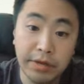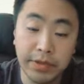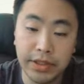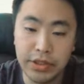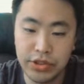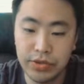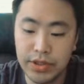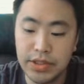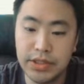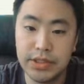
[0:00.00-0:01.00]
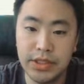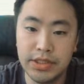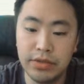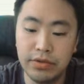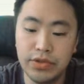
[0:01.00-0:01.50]
But the issue is this
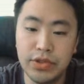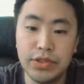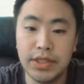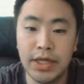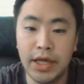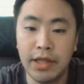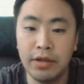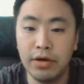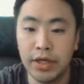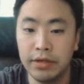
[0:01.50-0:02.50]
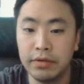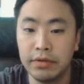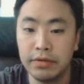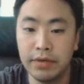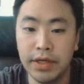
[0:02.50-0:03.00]
solution is like n log n,
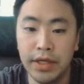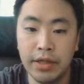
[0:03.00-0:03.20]
right?